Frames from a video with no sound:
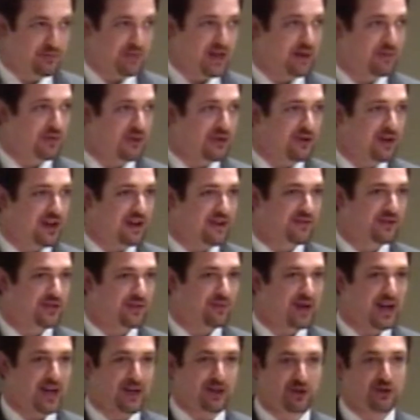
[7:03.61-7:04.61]
Maybe you have
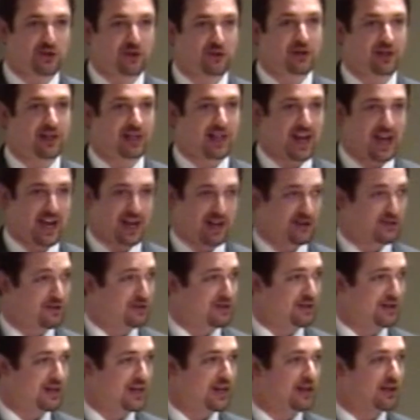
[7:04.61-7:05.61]
some extra
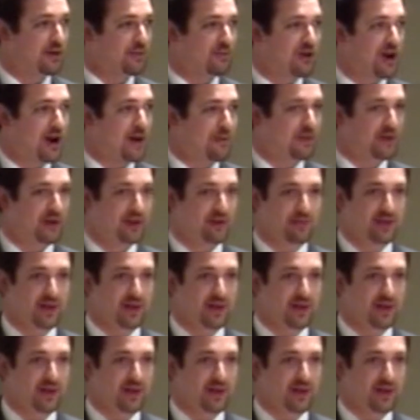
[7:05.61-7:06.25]
land on your property.